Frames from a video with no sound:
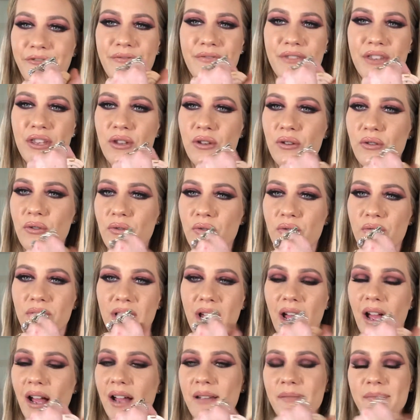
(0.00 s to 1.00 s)
few
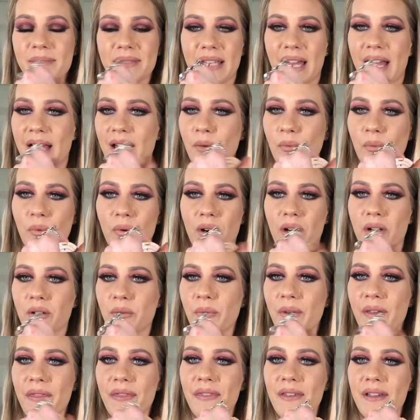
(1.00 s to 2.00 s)
times I
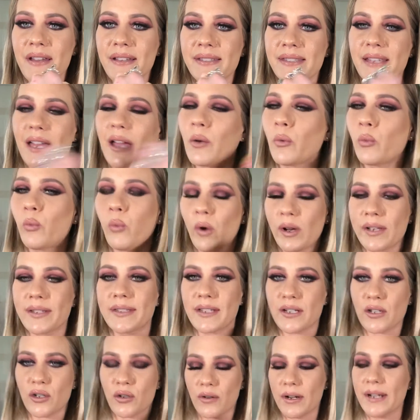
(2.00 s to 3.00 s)
worked with this, I
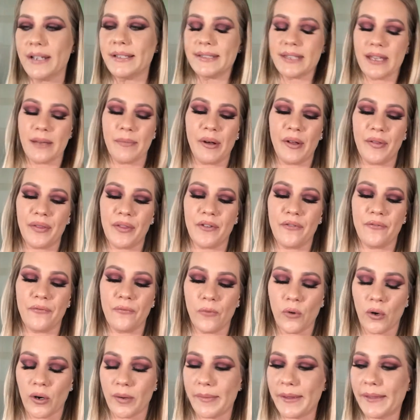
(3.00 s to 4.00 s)
wasn't crazy about the
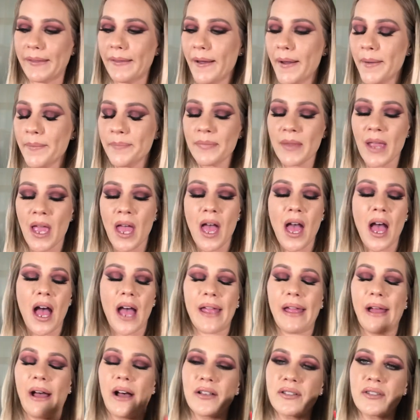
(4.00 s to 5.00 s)
formula.
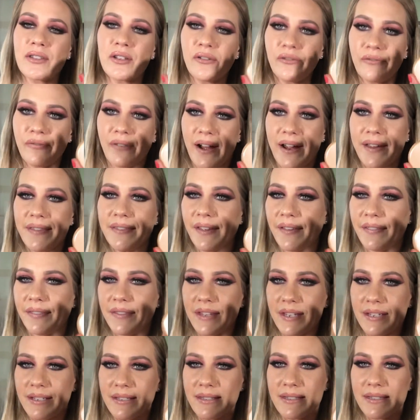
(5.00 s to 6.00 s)
I also find that
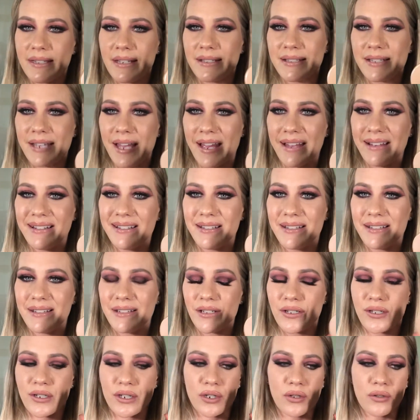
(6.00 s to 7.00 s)
the
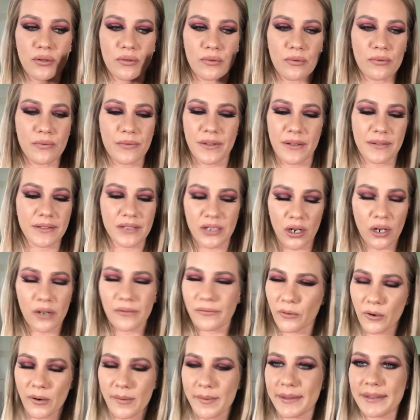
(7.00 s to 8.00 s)

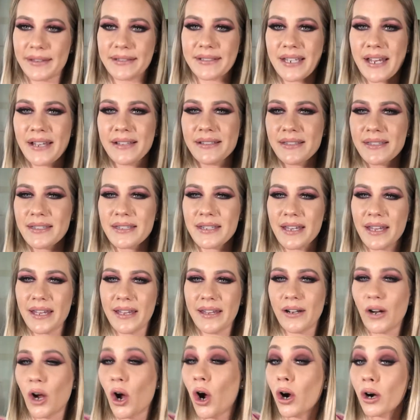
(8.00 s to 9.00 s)
Tarte formula tends to
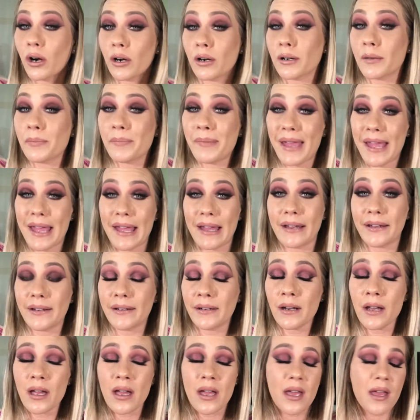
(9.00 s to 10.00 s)
hit hard
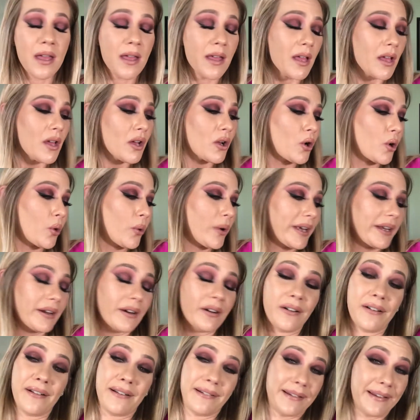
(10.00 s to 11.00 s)
pan
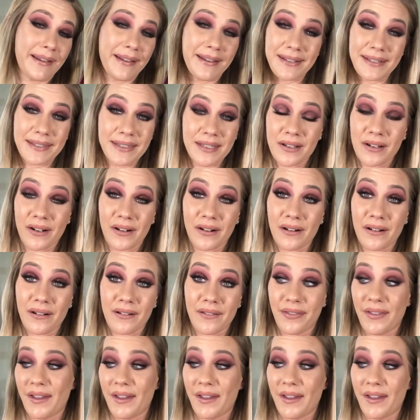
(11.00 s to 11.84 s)
quicker and easier